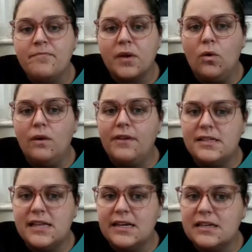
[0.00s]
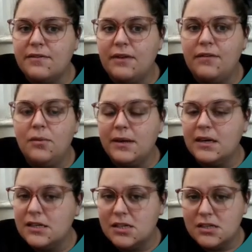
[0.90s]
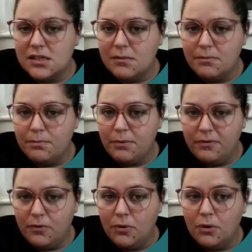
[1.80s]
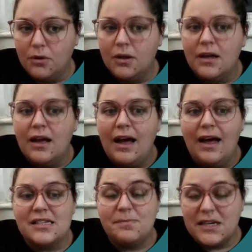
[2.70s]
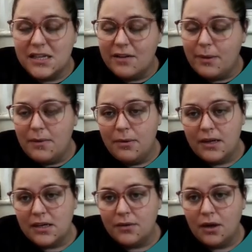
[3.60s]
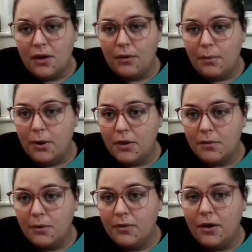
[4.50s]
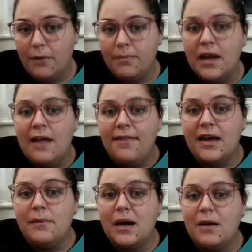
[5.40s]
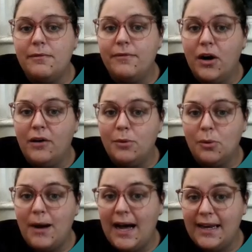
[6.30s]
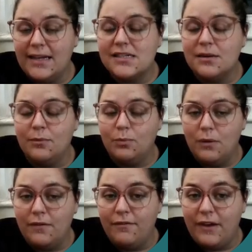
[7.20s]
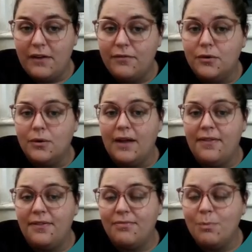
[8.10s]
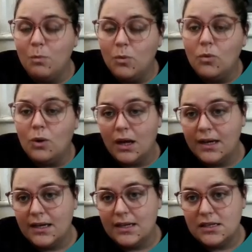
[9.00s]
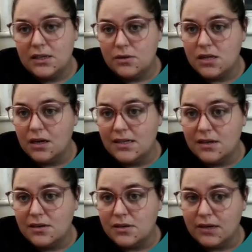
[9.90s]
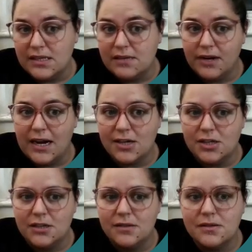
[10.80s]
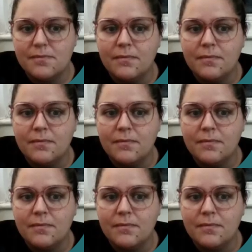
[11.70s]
All of those things, if they've not been conditioned to them before, especially if people they don't know are putting them on them, they're going to become far more panicked and fearful and more likely to utilise those aggressive reactions.